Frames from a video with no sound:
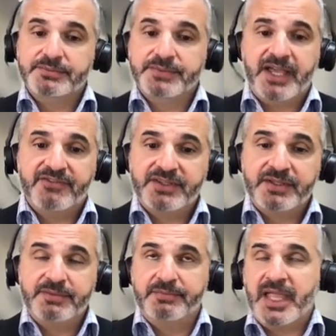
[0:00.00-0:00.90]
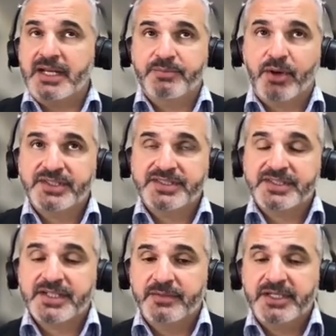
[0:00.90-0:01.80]
having many
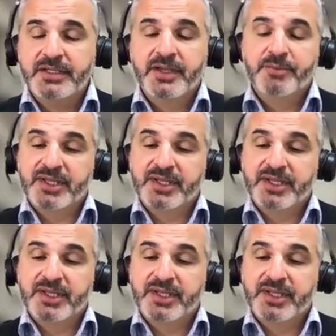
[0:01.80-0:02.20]
processes coming,